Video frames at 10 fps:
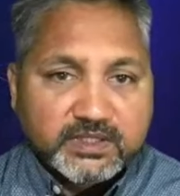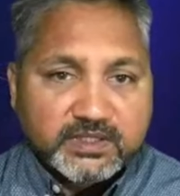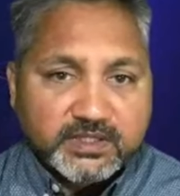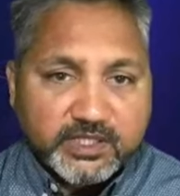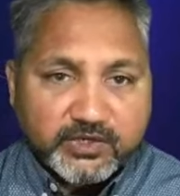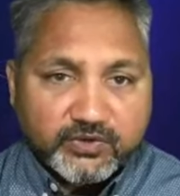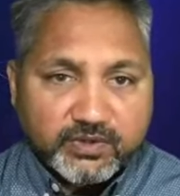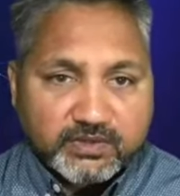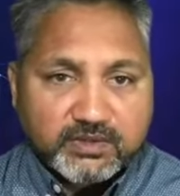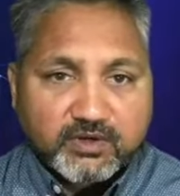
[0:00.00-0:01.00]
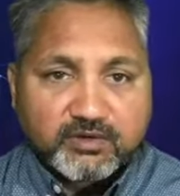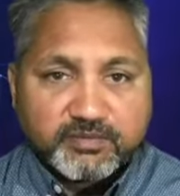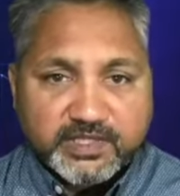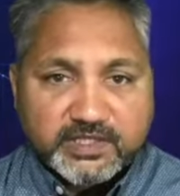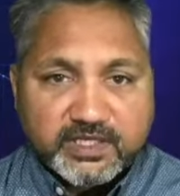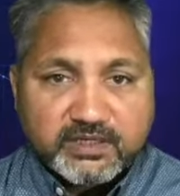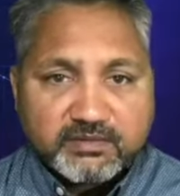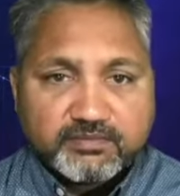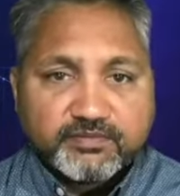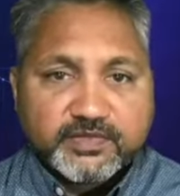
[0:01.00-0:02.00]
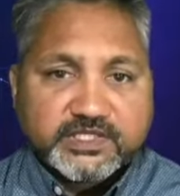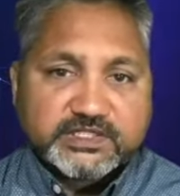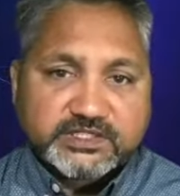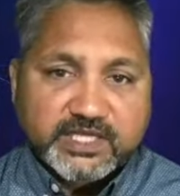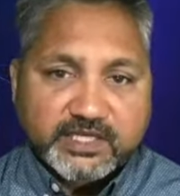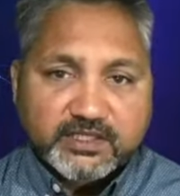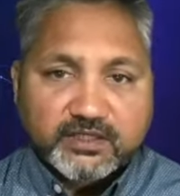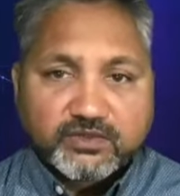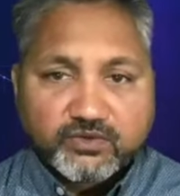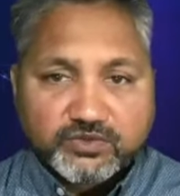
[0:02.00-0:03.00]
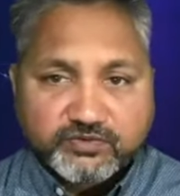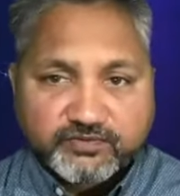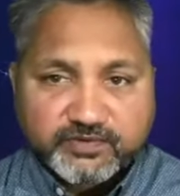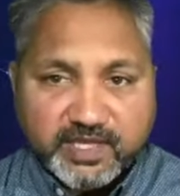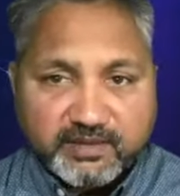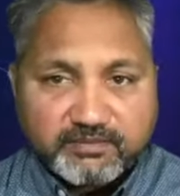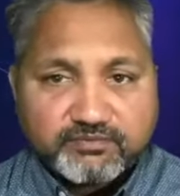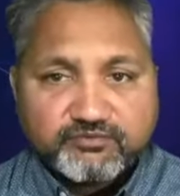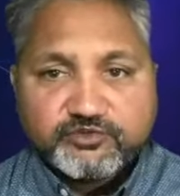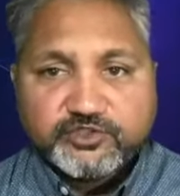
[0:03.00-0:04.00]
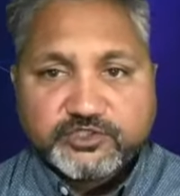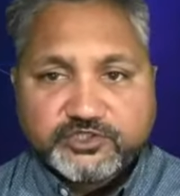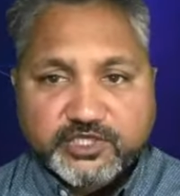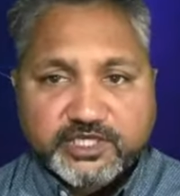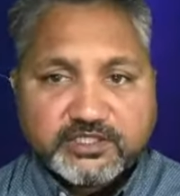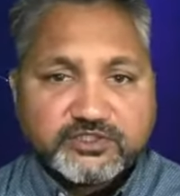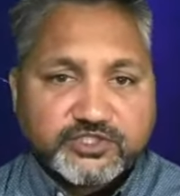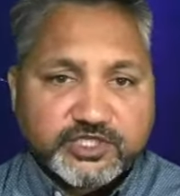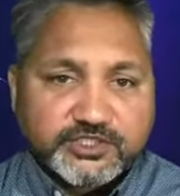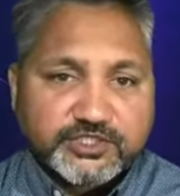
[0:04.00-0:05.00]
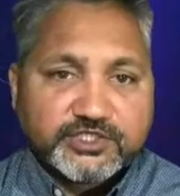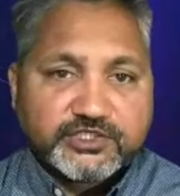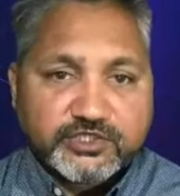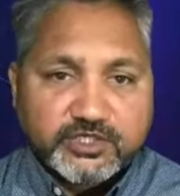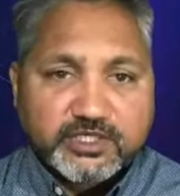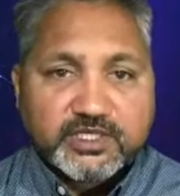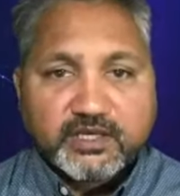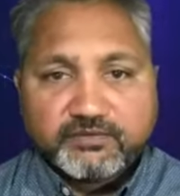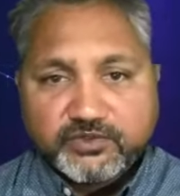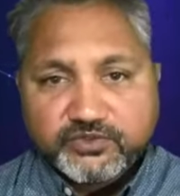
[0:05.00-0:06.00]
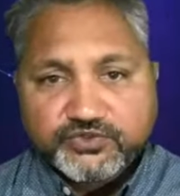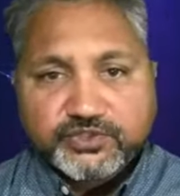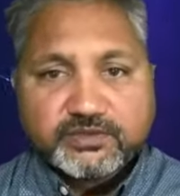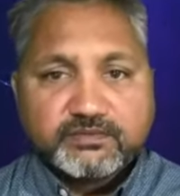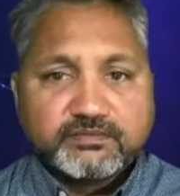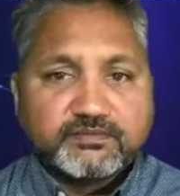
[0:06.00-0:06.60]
There or Bedil is a cyclical course of time which is change, changing, turning, evolution.